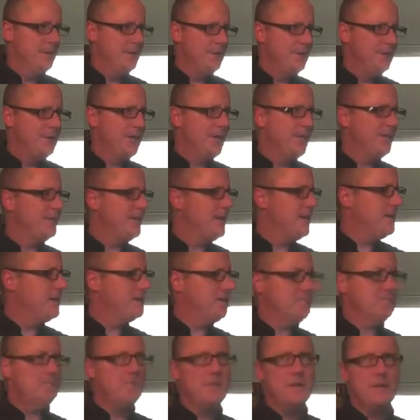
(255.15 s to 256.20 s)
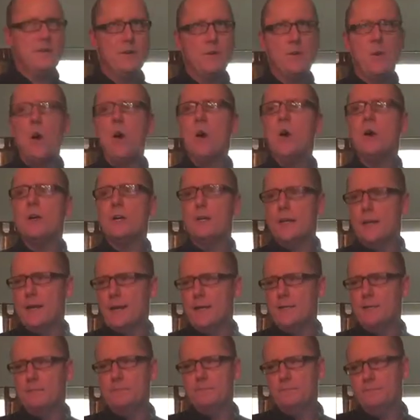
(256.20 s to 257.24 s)
checked out,
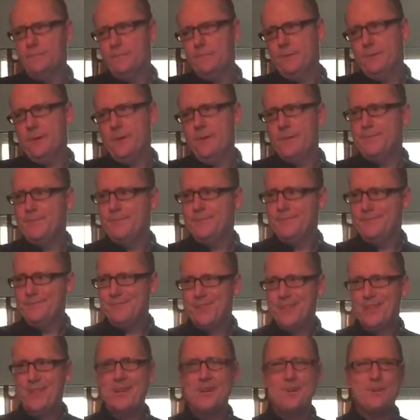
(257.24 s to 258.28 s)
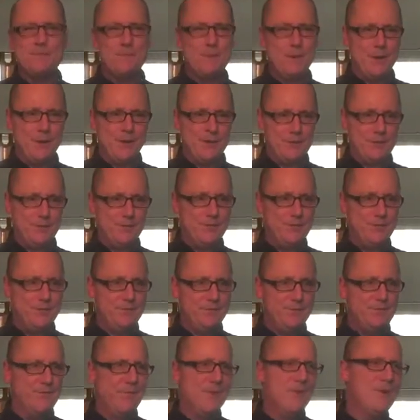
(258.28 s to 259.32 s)
All-Clad, right? $100,
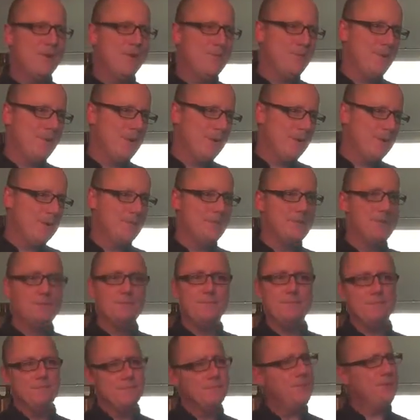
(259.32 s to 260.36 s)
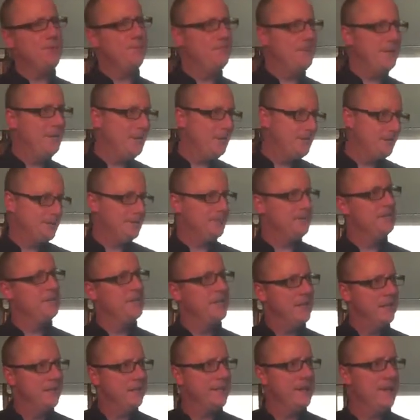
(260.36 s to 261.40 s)
$400 per piece,
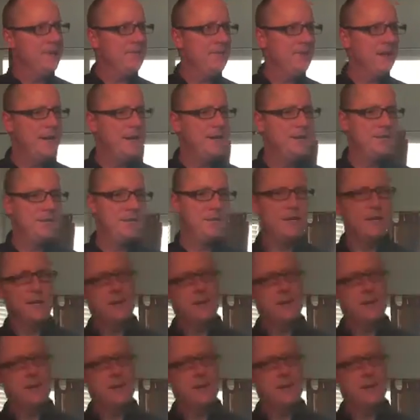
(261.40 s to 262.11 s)
in that range.